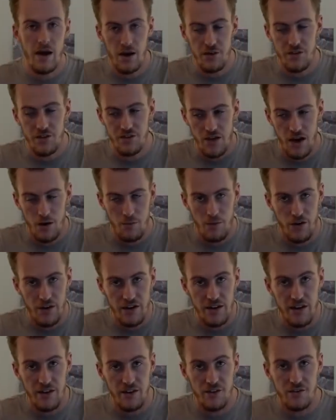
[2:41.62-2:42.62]
about the stock
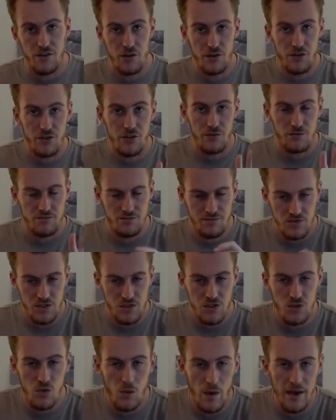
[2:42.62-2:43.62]
market is there's
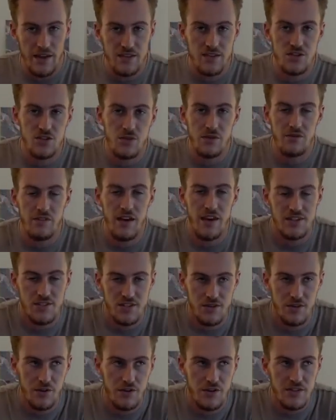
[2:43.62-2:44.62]
two ways to
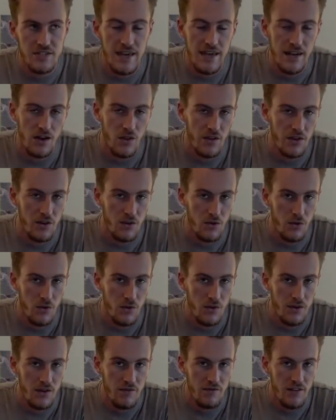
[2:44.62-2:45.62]
invest. There is
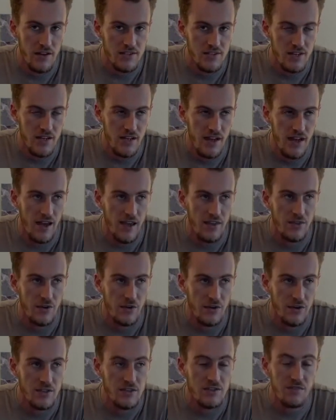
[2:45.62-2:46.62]
analytical investing and
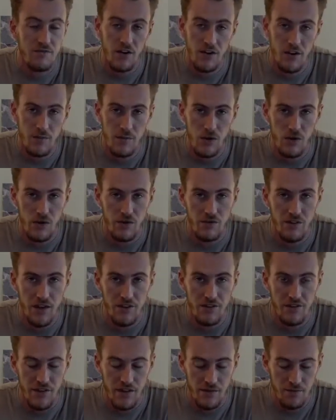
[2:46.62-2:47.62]
there is fundamental
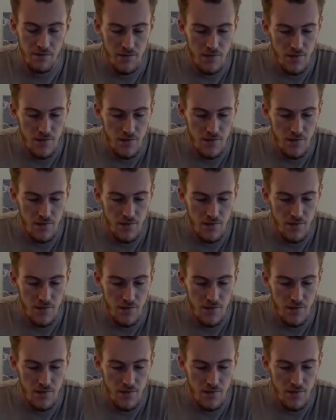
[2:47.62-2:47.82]
investing.